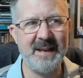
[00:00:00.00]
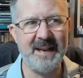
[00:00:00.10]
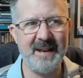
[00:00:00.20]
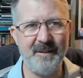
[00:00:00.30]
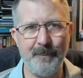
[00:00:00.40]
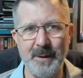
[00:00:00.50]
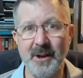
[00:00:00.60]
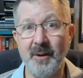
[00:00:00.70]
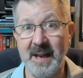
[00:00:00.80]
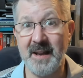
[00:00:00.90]
if we
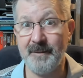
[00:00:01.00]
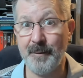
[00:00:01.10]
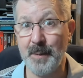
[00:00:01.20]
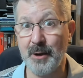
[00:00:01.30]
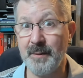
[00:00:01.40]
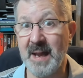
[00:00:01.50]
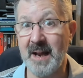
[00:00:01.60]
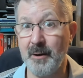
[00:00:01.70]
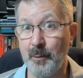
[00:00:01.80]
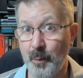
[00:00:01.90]
don't hear from you,
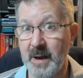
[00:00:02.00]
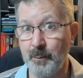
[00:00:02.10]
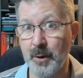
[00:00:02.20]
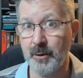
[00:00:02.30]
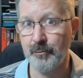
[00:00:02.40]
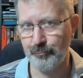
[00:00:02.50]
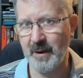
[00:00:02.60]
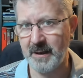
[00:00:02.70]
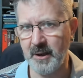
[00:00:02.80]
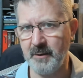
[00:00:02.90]
then we will
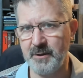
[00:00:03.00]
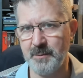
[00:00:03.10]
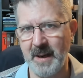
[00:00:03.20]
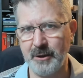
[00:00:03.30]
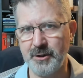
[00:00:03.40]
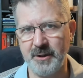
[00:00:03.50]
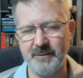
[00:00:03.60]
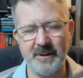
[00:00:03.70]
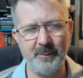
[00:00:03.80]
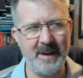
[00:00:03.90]
ring you to make sure
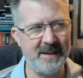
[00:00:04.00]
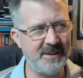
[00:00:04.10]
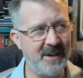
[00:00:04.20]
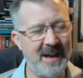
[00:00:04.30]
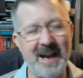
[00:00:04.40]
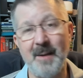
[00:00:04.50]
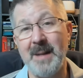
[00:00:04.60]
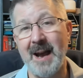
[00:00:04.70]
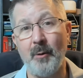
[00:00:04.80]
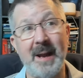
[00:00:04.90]
you're on the way. So I'm
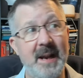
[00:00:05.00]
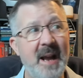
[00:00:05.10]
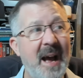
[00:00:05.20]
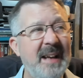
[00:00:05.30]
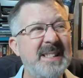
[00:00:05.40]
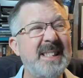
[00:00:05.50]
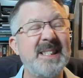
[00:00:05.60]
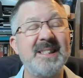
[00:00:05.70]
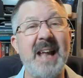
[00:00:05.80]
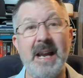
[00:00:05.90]
now in a
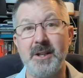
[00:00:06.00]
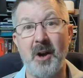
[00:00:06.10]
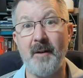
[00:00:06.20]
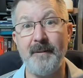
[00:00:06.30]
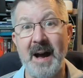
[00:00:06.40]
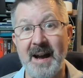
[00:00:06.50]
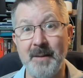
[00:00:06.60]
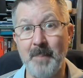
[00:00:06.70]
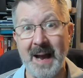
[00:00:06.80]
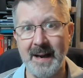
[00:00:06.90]
state of
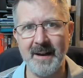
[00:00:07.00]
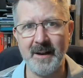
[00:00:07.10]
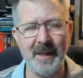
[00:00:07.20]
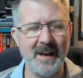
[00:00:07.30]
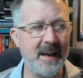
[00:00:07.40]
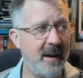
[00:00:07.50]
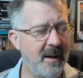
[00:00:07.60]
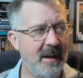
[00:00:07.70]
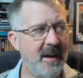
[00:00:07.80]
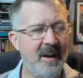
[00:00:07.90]
high panic,
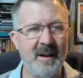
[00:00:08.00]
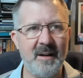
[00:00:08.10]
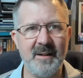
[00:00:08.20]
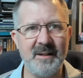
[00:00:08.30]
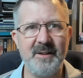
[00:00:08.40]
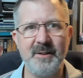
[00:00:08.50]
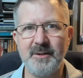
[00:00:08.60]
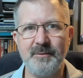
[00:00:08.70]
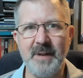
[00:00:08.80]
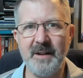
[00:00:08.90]
thinking,
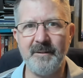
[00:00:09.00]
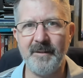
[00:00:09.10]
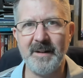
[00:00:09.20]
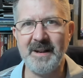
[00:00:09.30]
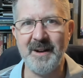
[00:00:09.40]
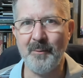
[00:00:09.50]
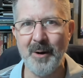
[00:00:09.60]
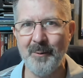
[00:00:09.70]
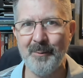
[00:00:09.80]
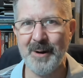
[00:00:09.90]
good grief, you know
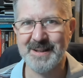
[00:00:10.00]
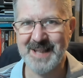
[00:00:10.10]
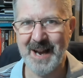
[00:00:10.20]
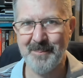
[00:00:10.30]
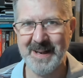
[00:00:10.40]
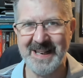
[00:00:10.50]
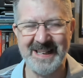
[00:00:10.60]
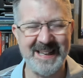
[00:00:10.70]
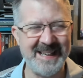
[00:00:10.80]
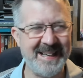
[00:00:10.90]
what what's
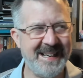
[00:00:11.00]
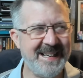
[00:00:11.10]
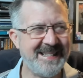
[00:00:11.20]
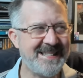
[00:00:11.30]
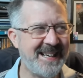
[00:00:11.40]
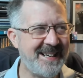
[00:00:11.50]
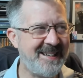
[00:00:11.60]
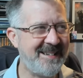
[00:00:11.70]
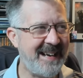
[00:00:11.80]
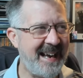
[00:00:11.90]
happening here
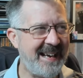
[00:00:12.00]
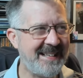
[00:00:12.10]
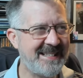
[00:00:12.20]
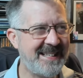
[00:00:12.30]
so at